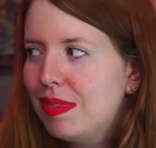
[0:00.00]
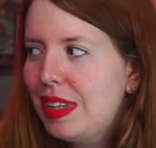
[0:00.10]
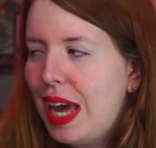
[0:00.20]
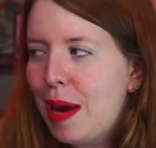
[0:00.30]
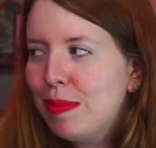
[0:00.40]

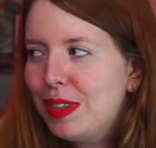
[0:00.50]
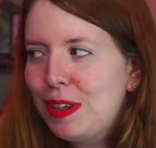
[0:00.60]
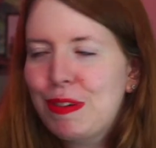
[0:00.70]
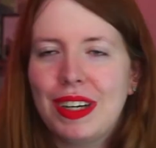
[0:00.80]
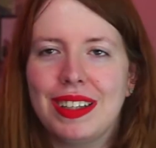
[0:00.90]

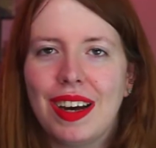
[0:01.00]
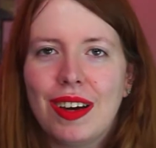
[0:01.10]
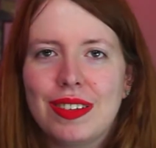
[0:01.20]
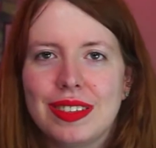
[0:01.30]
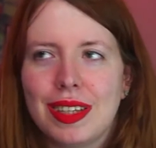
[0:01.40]
empty right
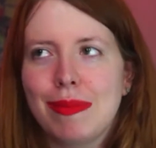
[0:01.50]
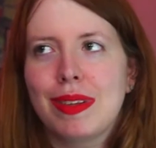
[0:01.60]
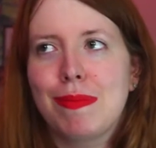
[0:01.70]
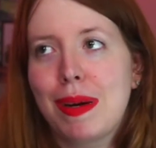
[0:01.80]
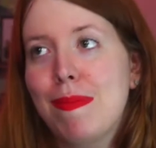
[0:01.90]
now because I'm
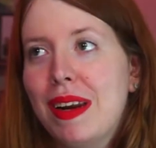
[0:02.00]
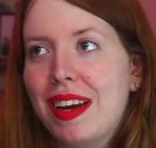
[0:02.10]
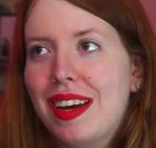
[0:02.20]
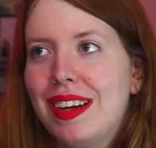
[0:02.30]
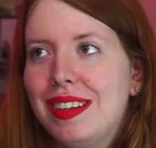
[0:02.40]
at my
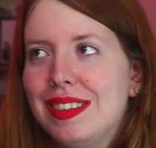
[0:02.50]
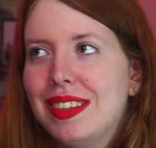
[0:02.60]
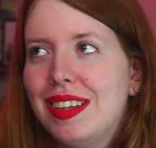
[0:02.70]
place